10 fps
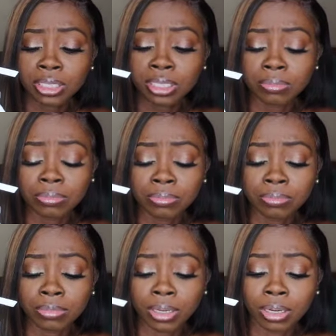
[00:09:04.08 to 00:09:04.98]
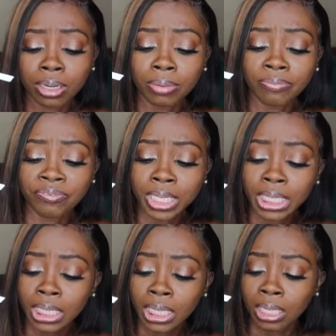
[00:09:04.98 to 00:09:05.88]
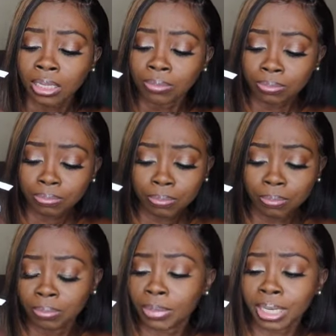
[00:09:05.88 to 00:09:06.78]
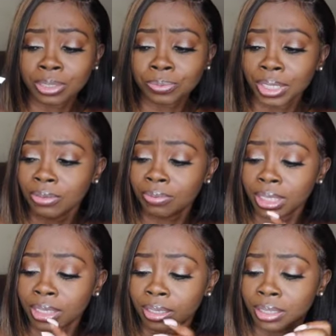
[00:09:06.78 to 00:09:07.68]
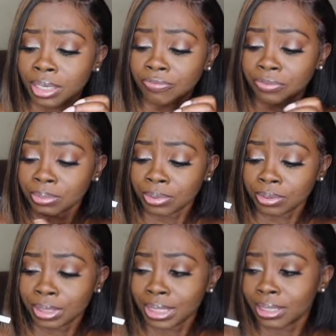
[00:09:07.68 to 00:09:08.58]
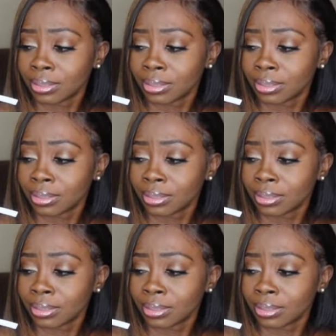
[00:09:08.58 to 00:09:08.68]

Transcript: slim feet, but it's really uncomfortable.